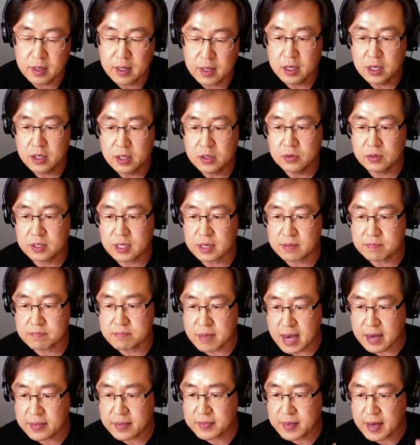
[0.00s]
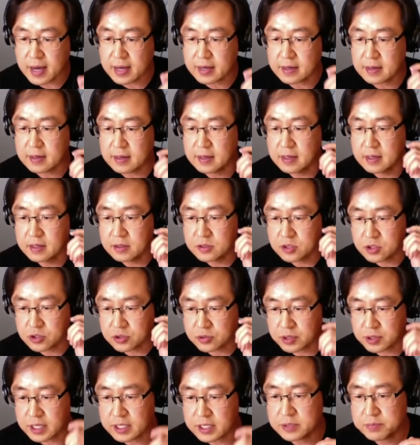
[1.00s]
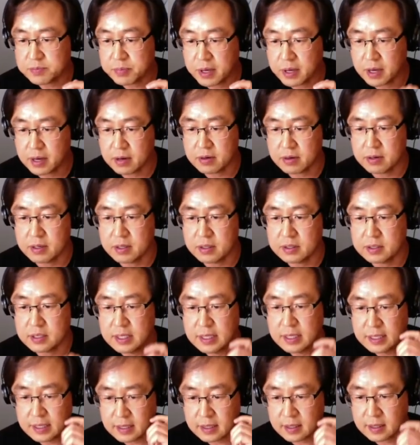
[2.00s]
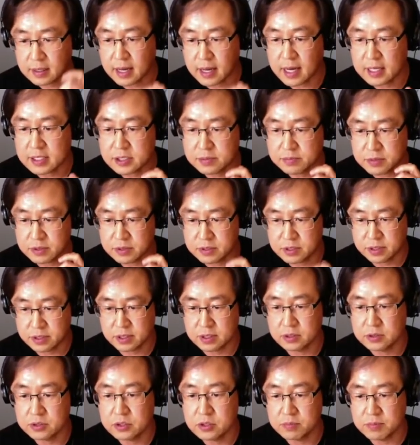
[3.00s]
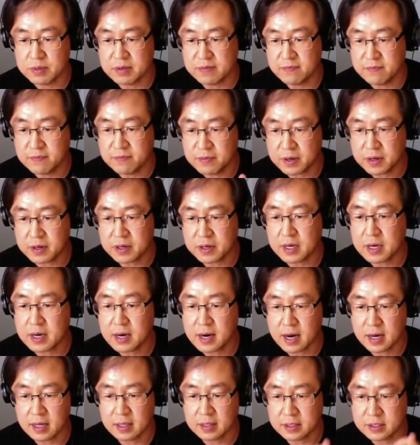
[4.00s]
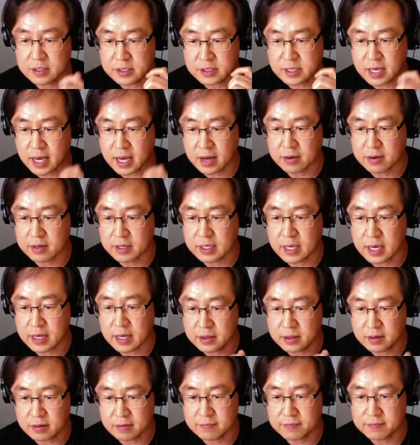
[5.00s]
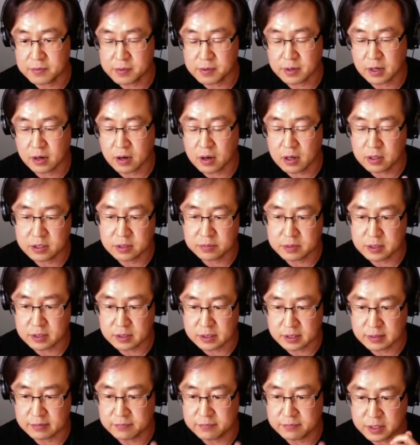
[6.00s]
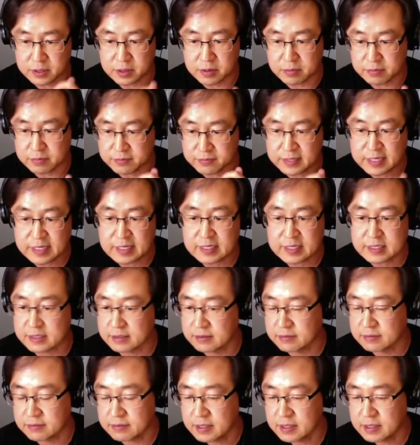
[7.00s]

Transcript: you can make that transparent glass material to be very highly scattering and therefore ultimately very reflective.